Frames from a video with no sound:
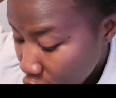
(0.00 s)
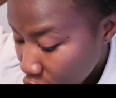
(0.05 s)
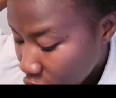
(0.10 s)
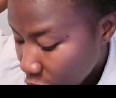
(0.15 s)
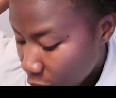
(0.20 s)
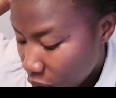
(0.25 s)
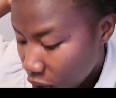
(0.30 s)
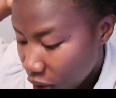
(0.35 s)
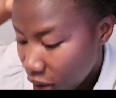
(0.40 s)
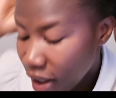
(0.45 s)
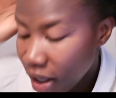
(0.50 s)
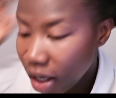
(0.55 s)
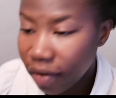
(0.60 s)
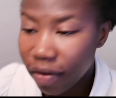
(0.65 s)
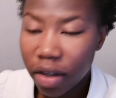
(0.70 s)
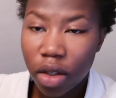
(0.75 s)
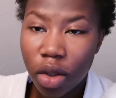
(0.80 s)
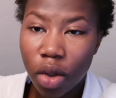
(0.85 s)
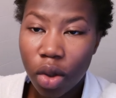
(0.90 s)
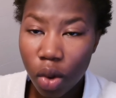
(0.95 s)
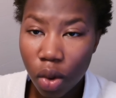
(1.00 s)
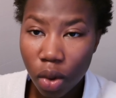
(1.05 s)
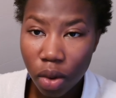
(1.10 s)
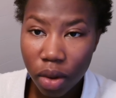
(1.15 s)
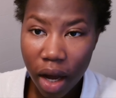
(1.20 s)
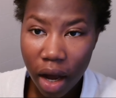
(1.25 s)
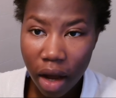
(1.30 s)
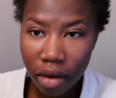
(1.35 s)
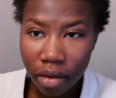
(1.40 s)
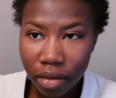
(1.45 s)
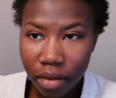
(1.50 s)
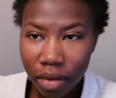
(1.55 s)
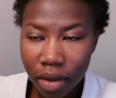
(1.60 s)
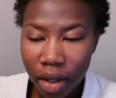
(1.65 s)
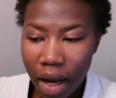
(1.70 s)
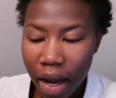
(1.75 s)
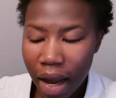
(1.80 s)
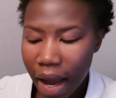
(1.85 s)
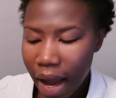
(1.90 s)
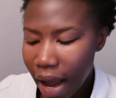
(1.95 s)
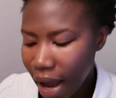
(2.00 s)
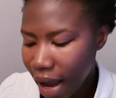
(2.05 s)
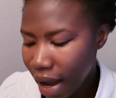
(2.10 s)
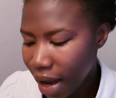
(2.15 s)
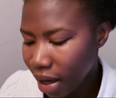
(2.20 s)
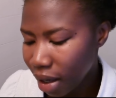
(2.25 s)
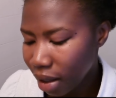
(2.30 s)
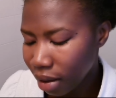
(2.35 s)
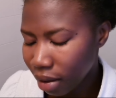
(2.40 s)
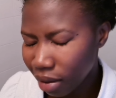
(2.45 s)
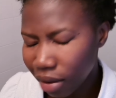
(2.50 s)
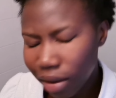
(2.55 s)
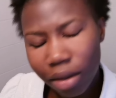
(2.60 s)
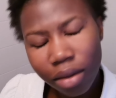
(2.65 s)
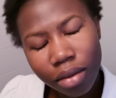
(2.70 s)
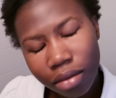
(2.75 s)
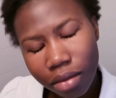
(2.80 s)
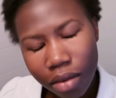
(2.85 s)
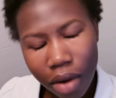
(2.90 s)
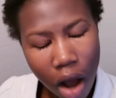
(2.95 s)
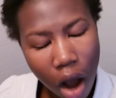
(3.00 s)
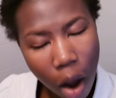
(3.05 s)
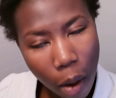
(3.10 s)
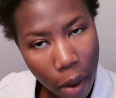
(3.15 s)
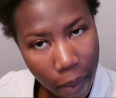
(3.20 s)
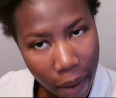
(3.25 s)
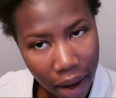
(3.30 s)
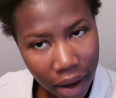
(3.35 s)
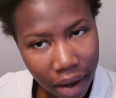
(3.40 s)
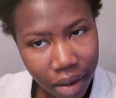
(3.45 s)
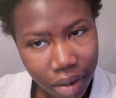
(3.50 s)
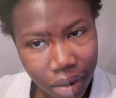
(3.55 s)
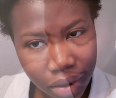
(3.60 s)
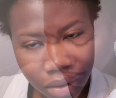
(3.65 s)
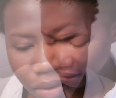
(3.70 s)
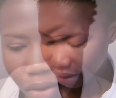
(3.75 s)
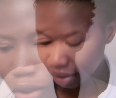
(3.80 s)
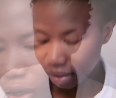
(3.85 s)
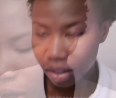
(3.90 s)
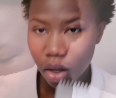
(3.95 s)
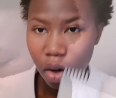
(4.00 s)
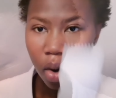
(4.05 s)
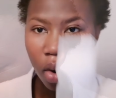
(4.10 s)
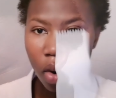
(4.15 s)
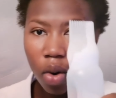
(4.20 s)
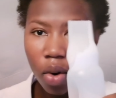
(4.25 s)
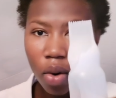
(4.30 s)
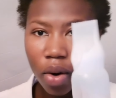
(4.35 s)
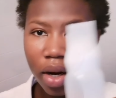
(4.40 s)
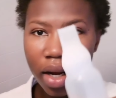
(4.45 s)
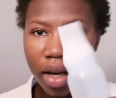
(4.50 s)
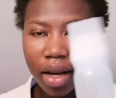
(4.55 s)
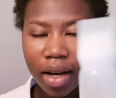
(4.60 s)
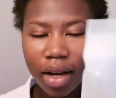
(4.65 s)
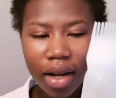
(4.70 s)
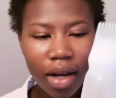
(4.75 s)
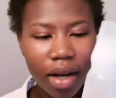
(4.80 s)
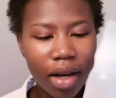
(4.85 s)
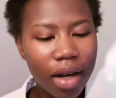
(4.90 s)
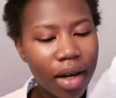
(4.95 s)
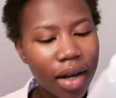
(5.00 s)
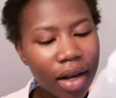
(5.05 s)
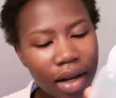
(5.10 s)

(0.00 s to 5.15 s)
So we're gonna leave it to cool down, and I'll be back, guys. So the oil